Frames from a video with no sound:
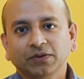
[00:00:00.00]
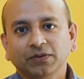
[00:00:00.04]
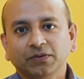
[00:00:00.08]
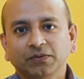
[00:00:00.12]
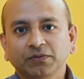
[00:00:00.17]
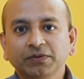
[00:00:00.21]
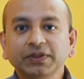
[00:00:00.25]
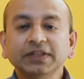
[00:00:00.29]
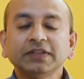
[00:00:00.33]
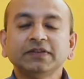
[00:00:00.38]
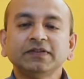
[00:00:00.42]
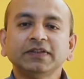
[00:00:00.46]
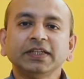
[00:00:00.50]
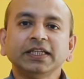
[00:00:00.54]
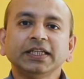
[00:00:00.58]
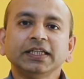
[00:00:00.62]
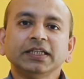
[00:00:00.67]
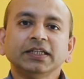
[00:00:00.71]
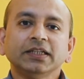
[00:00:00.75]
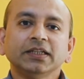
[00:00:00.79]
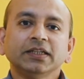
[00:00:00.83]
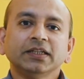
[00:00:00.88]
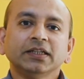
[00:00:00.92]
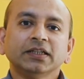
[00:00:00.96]
We
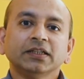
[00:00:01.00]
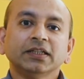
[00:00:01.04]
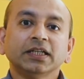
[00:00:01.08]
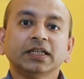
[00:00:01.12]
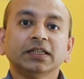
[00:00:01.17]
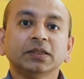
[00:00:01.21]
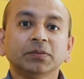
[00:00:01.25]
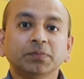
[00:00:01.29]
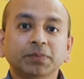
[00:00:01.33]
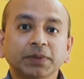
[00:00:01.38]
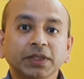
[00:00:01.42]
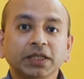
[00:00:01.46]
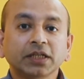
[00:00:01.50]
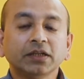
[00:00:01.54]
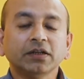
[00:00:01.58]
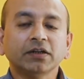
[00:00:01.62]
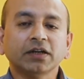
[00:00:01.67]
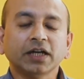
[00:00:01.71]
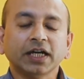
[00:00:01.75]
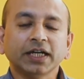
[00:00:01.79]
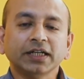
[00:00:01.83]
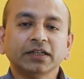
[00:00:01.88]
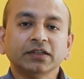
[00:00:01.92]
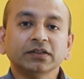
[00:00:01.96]
see that the pillion
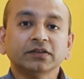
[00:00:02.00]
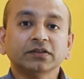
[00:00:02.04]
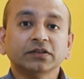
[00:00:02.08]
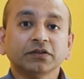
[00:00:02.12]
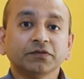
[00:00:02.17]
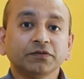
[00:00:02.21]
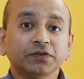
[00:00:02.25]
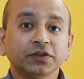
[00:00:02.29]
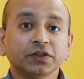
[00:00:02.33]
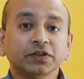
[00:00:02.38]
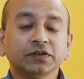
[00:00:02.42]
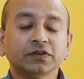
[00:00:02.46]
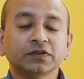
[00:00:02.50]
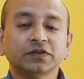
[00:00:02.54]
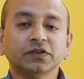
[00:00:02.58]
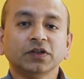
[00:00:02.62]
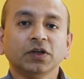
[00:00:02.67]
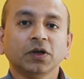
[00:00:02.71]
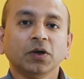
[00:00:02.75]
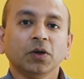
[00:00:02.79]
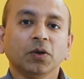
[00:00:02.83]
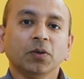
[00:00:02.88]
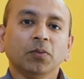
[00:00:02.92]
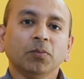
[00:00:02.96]
rider
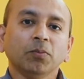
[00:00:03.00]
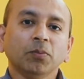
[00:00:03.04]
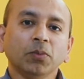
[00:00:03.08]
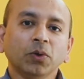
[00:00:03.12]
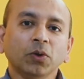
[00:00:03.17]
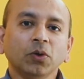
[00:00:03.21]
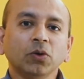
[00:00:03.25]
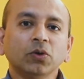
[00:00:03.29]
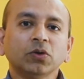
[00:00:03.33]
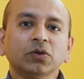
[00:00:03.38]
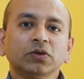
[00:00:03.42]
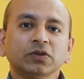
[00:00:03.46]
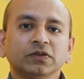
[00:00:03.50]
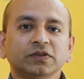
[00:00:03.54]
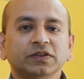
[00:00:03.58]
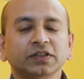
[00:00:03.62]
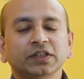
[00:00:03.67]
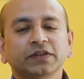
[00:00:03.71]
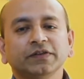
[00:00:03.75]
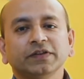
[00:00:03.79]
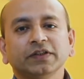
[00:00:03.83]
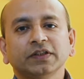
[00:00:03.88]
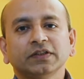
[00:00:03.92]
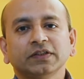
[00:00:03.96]
suffers more
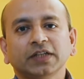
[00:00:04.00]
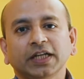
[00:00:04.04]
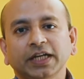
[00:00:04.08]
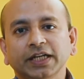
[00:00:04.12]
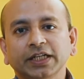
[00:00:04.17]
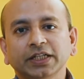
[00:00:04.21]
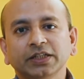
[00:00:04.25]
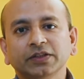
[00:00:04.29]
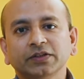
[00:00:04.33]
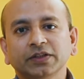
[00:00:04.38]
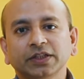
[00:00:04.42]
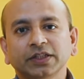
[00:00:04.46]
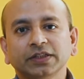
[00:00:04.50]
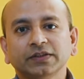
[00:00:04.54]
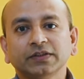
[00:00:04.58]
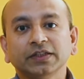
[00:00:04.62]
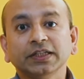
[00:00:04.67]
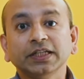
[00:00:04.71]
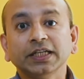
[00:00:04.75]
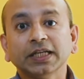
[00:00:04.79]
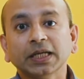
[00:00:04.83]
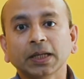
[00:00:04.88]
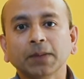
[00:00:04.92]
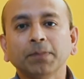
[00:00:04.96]
serious head injuries
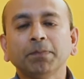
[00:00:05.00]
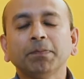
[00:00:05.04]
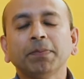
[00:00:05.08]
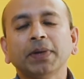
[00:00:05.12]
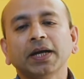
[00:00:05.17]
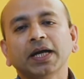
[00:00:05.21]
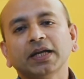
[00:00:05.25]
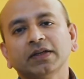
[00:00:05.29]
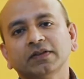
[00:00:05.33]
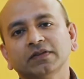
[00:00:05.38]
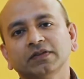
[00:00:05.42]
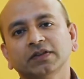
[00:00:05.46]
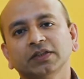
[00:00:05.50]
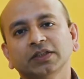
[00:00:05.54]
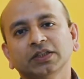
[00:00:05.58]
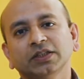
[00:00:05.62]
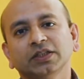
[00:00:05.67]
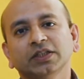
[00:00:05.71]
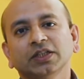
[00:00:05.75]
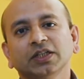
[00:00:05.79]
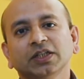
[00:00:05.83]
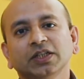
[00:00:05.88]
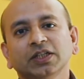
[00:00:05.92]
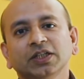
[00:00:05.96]
in
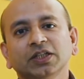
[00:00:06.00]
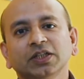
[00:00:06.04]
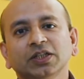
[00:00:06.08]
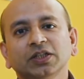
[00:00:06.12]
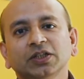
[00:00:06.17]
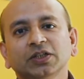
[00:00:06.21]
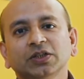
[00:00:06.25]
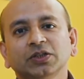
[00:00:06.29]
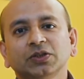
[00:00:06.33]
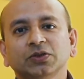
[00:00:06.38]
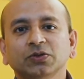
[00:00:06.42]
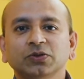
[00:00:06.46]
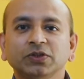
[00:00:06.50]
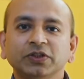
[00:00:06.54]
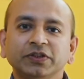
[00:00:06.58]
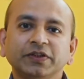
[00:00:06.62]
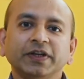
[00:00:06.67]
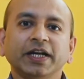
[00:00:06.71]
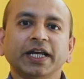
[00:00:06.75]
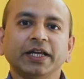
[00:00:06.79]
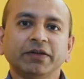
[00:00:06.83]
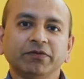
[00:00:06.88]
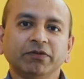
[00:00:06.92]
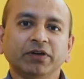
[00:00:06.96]
comparison to the
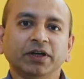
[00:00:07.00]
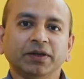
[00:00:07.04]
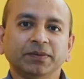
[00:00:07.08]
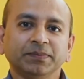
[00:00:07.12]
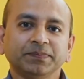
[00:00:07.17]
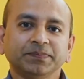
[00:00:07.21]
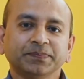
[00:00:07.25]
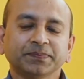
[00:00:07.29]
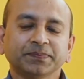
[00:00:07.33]
driver.